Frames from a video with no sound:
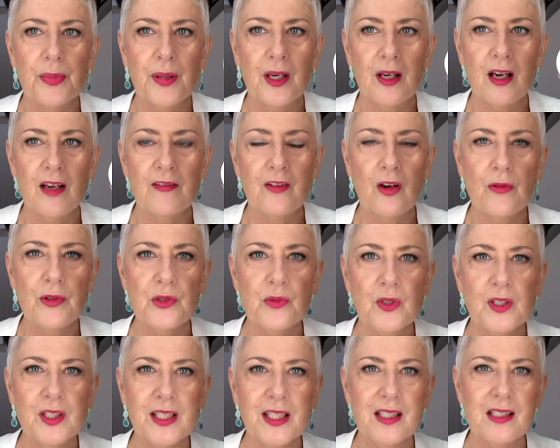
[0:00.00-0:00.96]
I've always
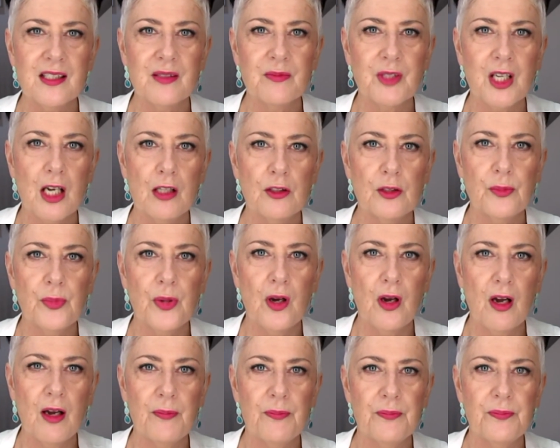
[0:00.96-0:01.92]
wanted to get some
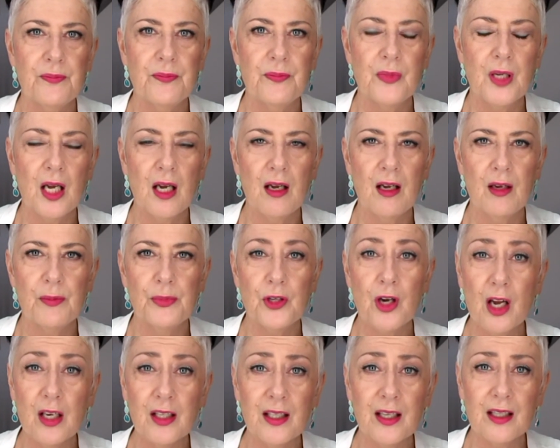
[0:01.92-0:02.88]
ColourPop
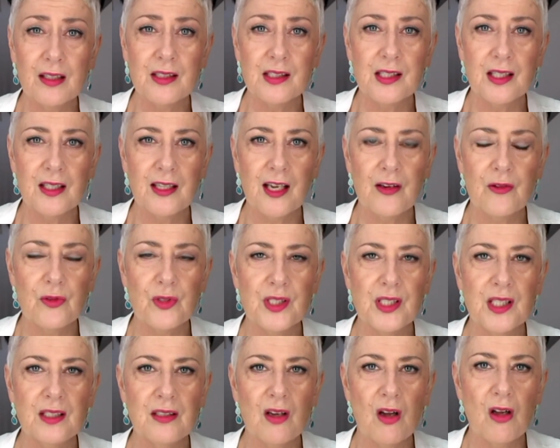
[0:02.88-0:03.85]
products, and I
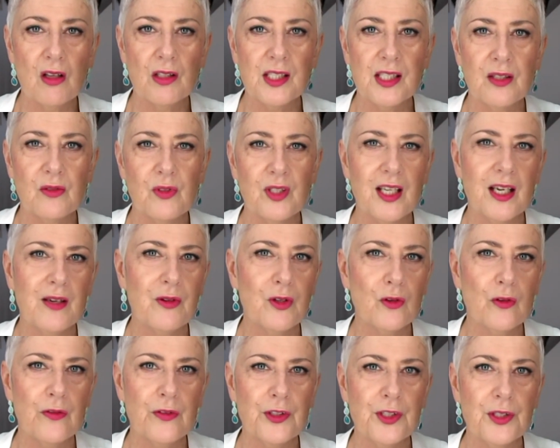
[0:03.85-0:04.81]
was in Ulta when I
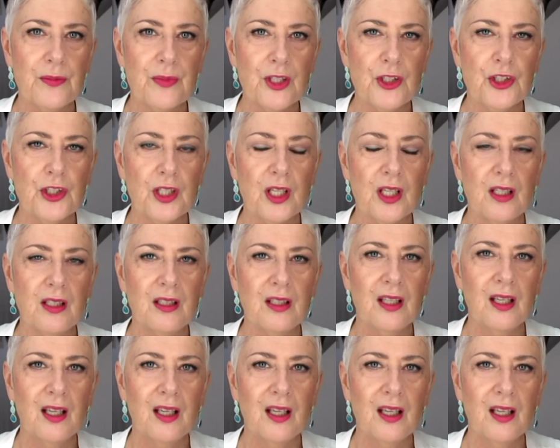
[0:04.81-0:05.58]
went over to Michigan